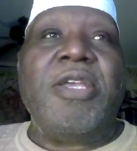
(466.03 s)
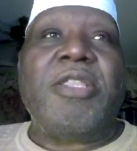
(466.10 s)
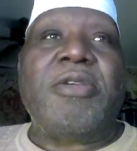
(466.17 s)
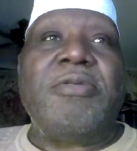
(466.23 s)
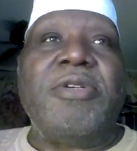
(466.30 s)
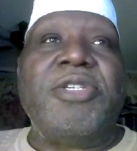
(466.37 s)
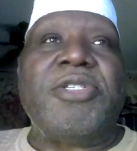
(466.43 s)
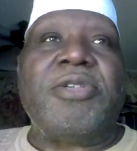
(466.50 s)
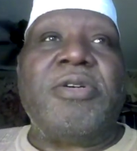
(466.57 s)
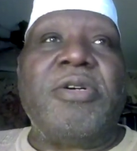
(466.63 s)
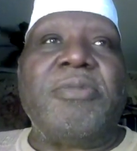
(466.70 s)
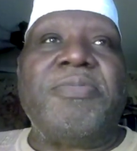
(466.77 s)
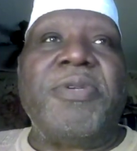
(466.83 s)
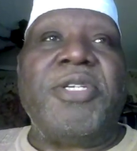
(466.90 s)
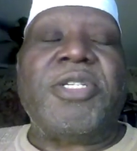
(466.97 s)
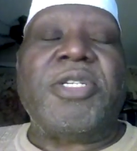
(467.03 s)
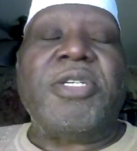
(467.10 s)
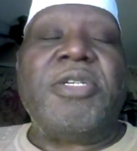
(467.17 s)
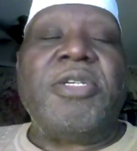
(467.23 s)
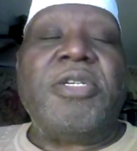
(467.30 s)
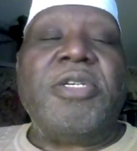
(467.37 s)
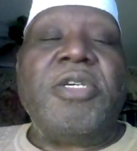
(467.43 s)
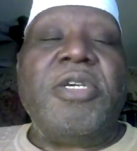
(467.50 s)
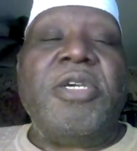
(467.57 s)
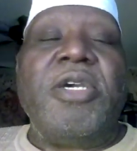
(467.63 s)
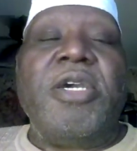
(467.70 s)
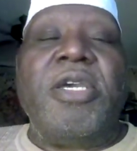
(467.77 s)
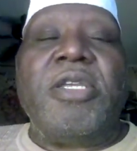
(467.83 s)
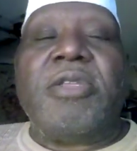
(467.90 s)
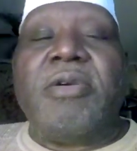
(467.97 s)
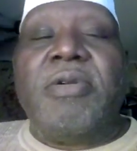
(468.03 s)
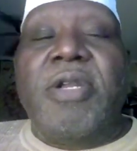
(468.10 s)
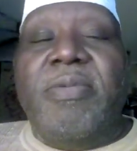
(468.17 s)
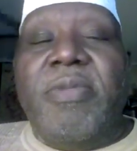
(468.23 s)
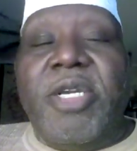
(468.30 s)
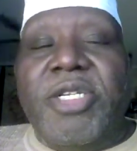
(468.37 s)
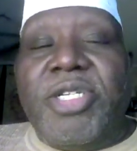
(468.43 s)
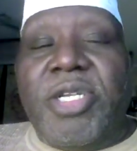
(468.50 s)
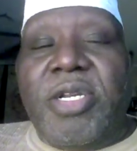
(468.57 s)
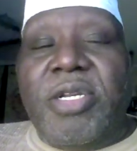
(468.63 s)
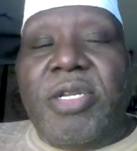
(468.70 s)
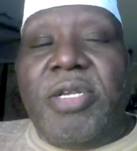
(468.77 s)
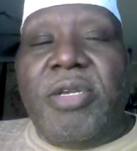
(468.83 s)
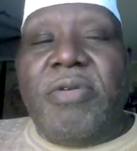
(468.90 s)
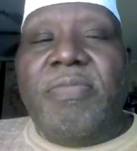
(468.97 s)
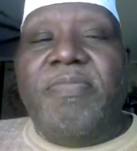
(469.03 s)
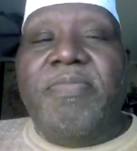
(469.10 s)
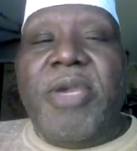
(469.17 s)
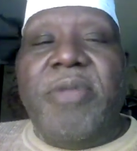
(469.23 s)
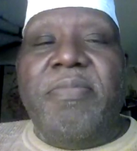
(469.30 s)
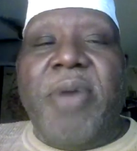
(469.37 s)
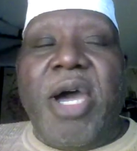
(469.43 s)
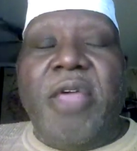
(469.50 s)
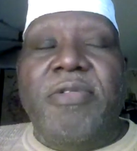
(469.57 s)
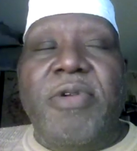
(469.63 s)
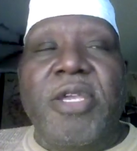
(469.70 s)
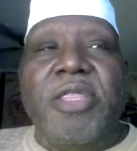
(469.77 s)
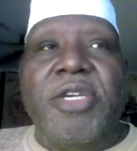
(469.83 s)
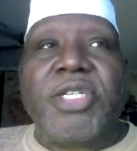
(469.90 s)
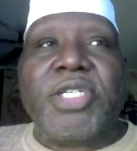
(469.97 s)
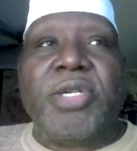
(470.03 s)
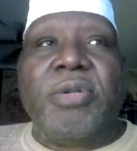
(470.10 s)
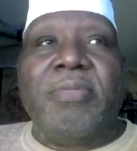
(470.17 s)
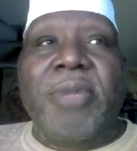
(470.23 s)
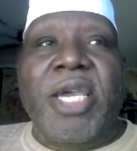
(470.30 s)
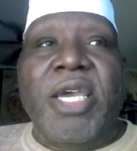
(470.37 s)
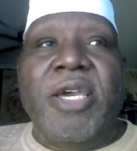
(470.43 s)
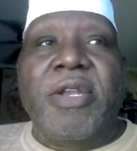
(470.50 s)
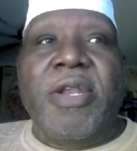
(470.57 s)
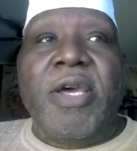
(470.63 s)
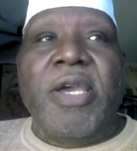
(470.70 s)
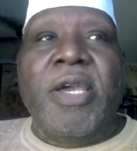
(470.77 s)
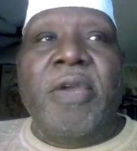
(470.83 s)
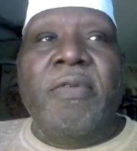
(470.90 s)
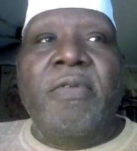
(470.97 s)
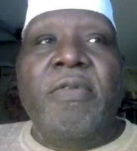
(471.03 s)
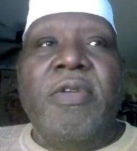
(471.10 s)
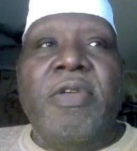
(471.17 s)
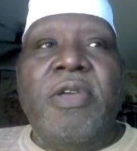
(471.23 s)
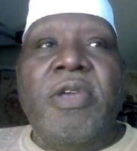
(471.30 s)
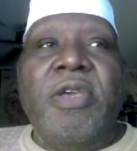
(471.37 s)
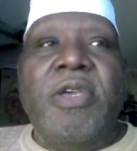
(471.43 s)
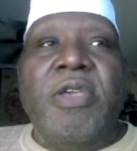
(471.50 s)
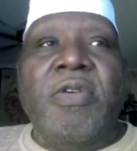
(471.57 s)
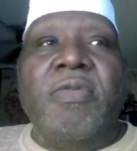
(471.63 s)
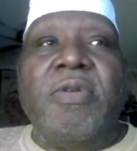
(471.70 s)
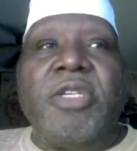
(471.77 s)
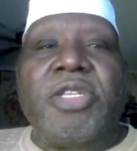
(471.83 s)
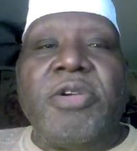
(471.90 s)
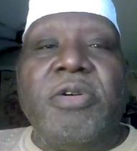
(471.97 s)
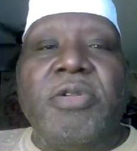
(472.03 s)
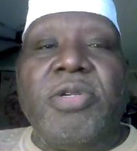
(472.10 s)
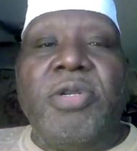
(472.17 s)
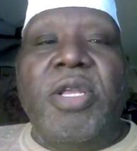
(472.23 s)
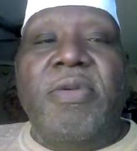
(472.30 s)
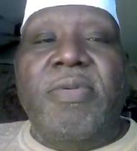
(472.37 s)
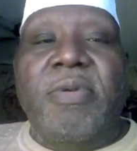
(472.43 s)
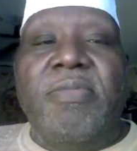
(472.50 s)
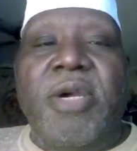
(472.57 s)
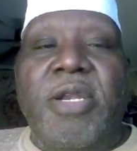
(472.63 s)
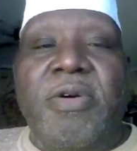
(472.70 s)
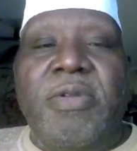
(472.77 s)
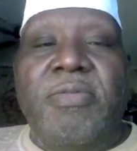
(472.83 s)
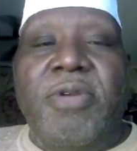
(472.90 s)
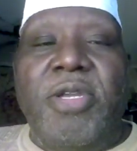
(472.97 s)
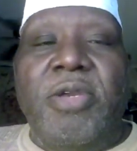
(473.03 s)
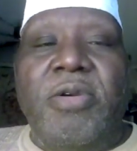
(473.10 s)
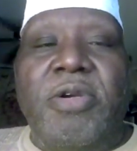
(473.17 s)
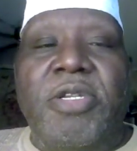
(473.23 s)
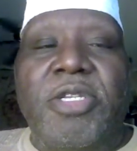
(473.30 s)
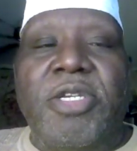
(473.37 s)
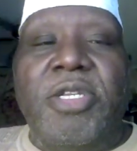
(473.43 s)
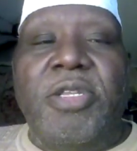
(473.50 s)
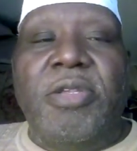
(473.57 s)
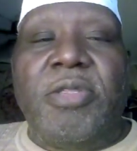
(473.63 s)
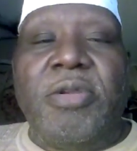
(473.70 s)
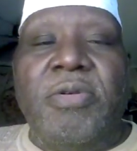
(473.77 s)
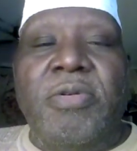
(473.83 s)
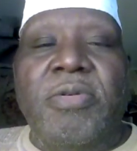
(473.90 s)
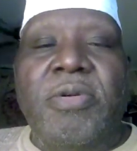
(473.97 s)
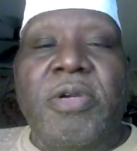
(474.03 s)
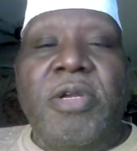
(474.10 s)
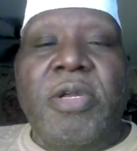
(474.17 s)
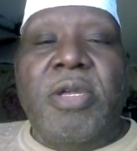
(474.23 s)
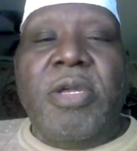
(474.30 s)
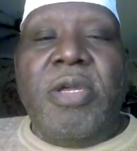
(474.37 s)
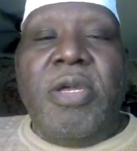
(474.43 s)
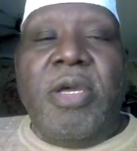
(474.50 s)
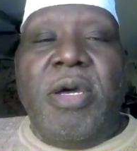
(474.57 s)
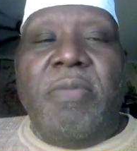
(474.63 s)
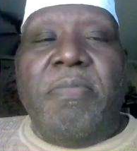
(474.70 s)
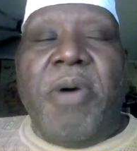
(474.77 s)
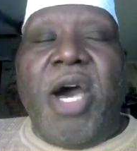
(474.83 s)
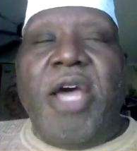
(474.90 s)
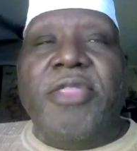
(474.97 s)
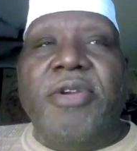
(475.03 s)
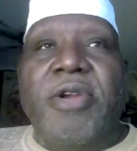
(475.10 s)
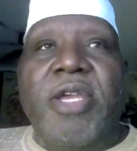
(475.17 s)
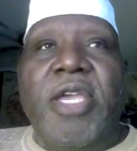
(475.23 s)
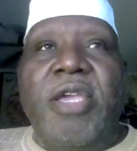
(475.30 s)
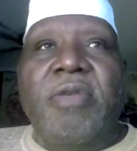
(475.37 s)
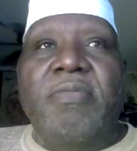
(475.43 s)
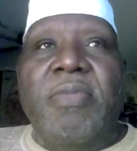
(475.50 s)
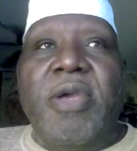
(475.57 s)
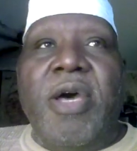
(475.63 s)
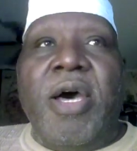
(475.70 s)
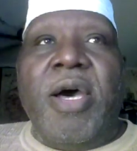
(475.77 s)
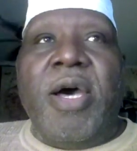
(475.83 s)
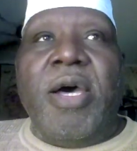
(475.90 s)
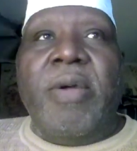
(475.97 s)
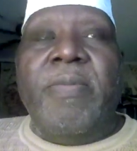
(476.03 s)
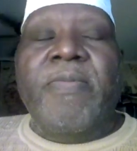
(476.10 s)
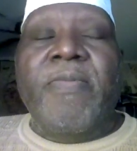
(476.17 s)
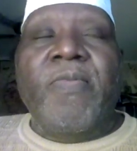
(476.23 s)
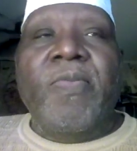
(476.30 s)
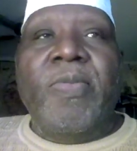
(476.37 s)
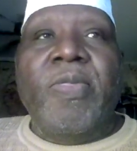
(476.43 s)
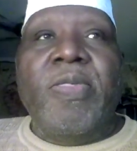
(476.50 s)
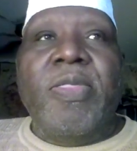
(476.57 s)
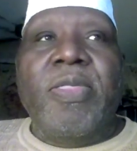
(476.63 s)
We're going to have to, you know, let you go. And the man says, why? You know, I'm trying to protect this property. We don't need a beggar sitting in front of the property.